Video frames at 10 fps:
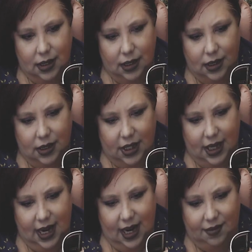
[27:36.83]
they're
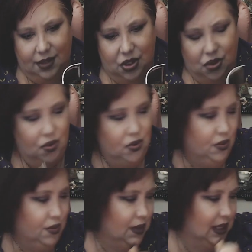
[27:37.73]
gonna have
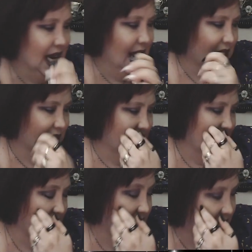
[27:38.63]
to take
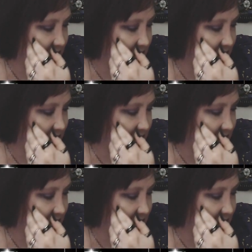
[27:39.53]
advantage.